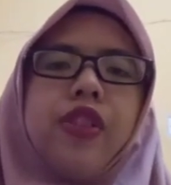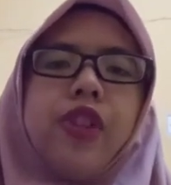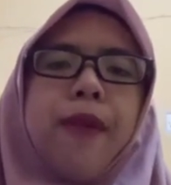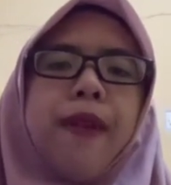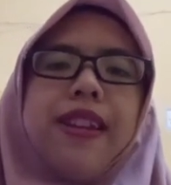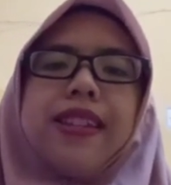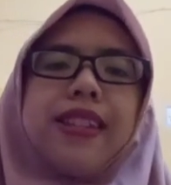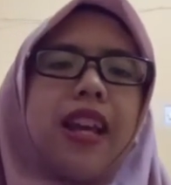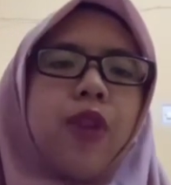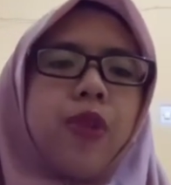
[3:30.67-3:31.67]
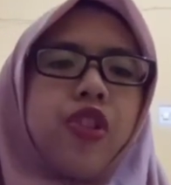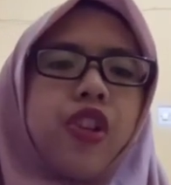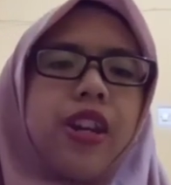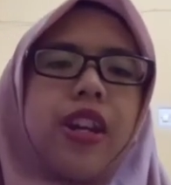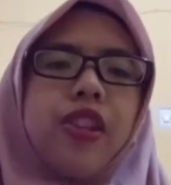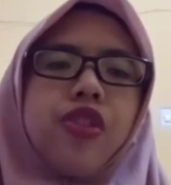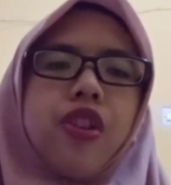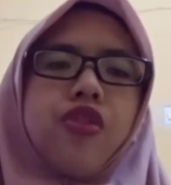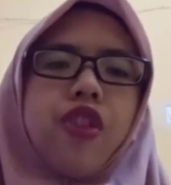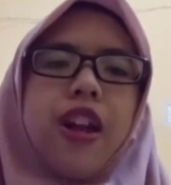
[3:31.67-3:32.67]
Javanese language in
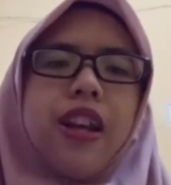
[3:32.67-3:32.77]
Central